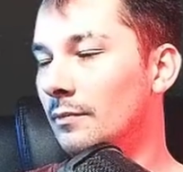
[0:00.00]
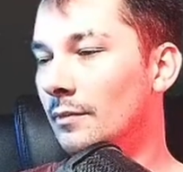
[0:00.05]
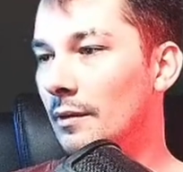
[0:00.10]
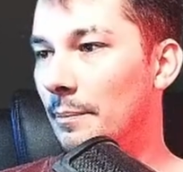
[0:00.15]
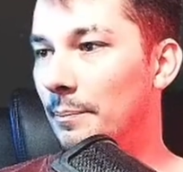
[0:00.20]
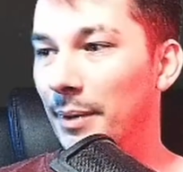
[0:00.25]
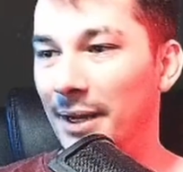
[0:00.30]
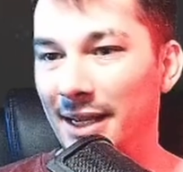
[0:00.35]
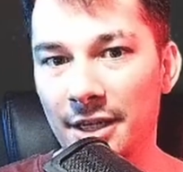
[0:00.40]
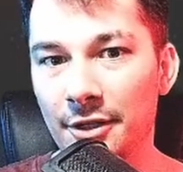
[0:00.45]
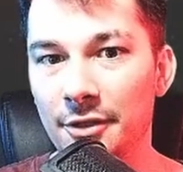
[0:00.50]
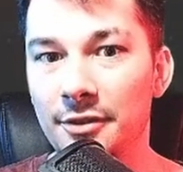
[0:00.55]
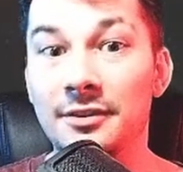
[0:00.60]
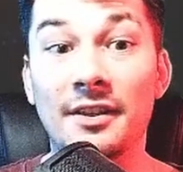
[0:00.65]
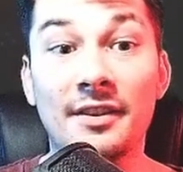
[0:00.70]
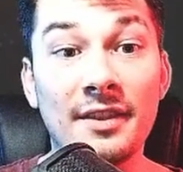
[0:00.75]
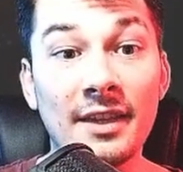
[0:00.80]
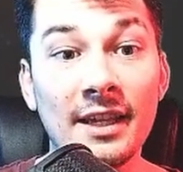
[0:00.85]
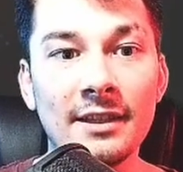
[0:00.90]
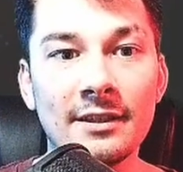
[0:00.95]
but here's the
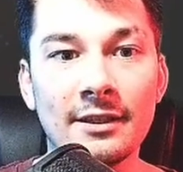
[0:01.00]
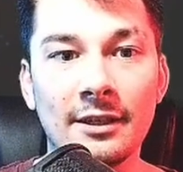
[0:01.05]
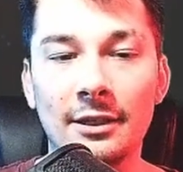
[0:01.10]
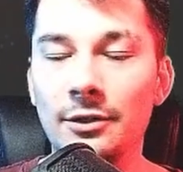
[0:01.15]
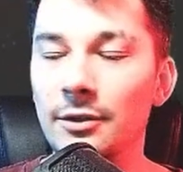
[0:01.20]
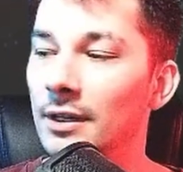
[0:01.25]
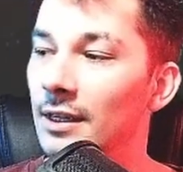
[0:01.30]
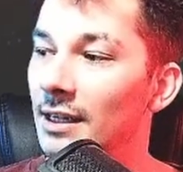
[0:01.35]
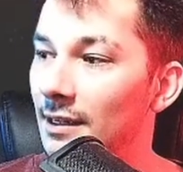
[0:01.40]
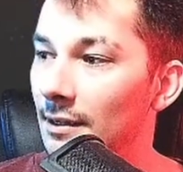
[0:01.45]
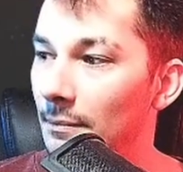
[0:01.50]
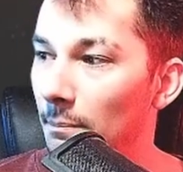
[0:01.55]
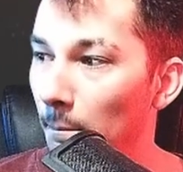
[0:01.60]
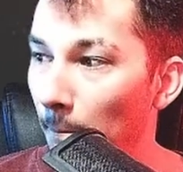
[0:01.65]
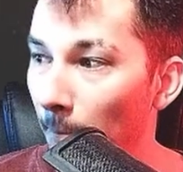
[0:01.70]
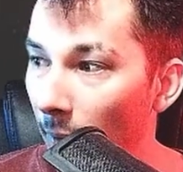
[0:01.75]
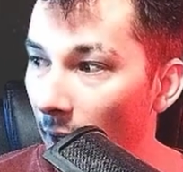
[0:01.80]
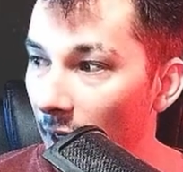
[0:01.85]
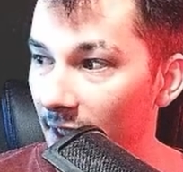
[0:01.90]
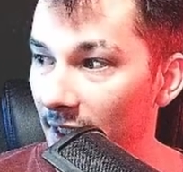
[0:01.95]
thing though,
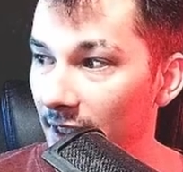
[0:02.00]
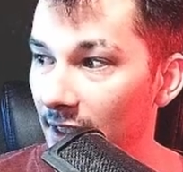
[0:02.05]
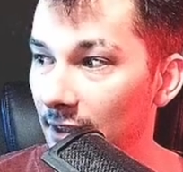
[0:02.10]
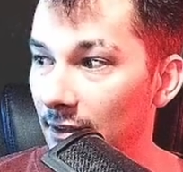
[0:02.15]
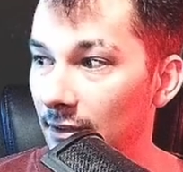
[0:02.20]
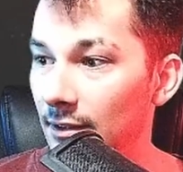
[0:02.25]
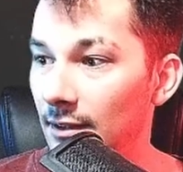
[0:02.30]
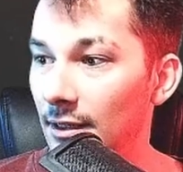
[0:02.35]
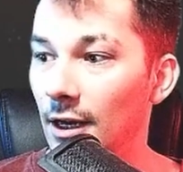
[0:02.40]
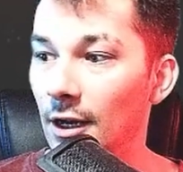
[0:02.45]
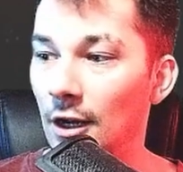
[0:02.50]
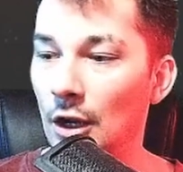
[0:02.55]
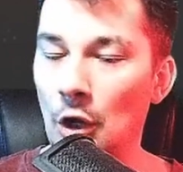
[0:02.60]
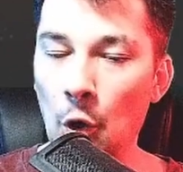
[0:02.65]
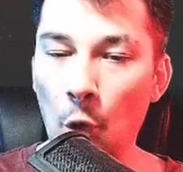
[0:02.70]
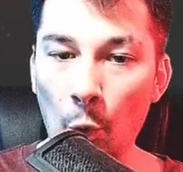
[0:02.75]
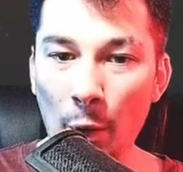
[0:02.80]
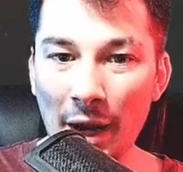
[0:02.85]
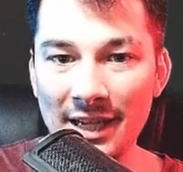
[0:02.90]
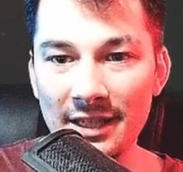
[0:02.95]
money
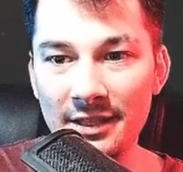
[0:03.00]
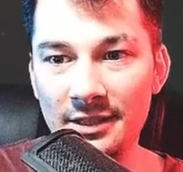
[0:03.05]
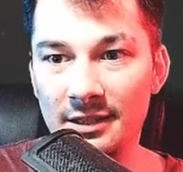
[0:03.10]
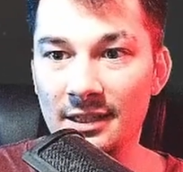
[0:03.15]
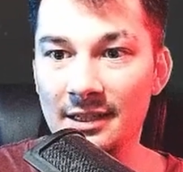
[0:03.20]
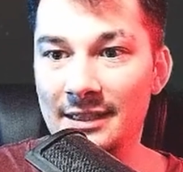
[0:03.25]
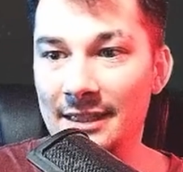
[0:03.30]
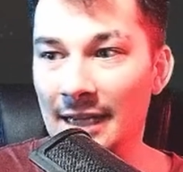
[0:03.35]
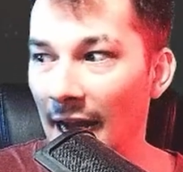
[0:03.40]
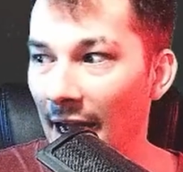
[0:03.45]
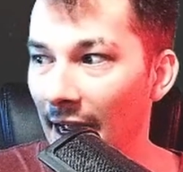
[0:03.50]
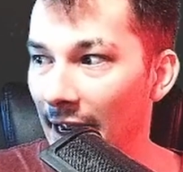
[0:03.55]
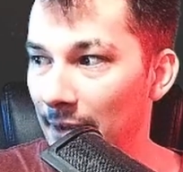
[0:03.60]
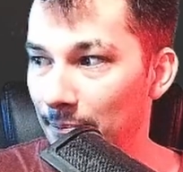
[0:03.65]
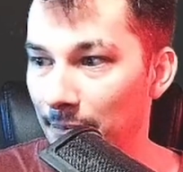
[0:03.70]
equates to time.